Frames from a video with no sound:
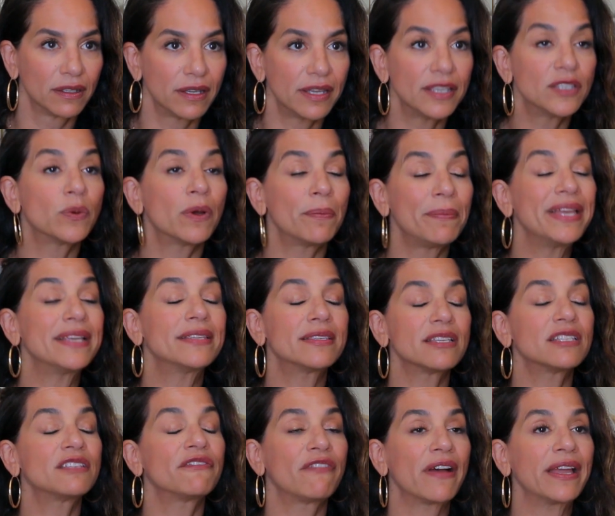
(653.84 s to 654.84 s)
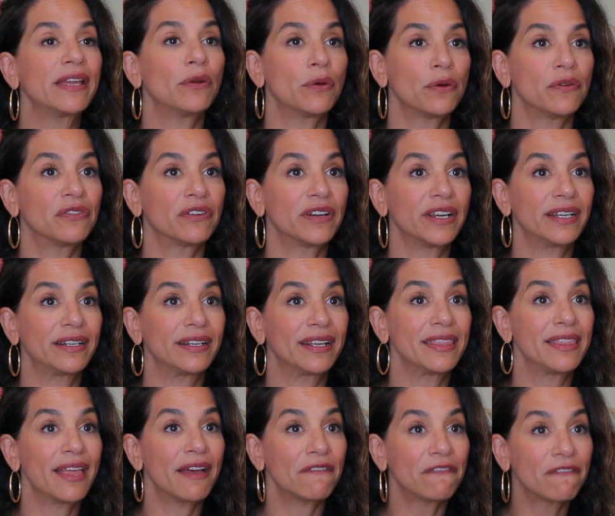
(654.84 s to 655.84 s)
is what makes us fight over it.
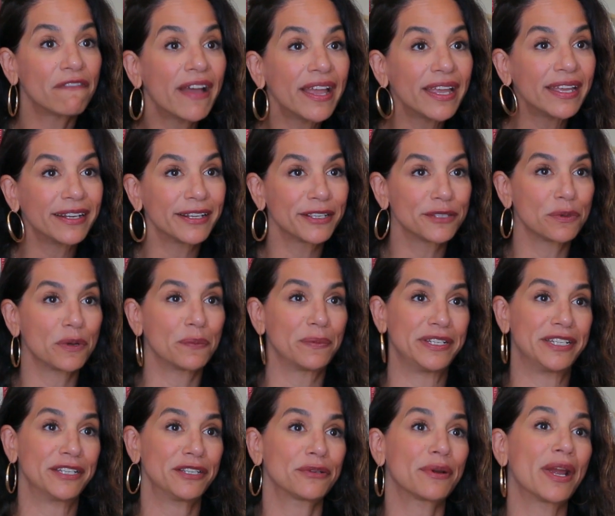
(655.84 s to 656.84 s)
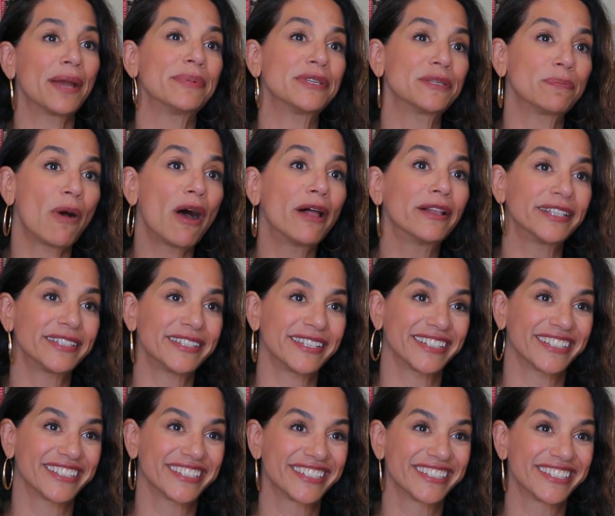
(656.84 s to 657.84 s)
And that fight is what we describe as
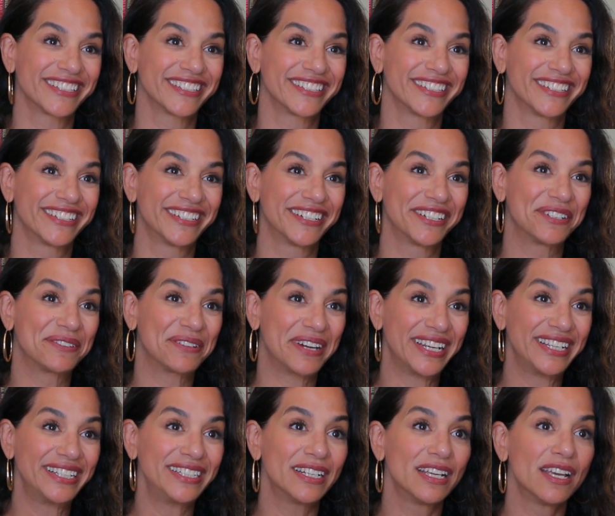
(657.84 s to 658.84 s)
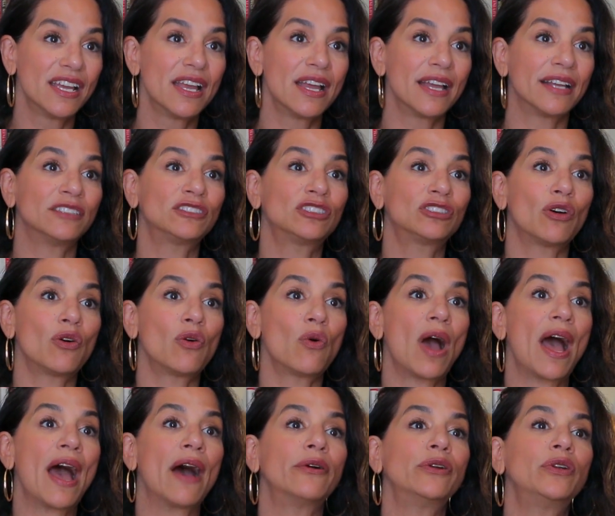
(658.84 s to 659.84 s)
politics, right? And so
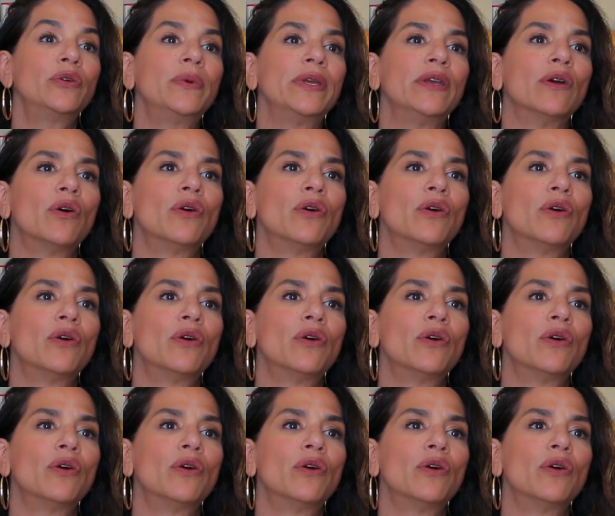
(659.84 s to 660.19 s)
how do we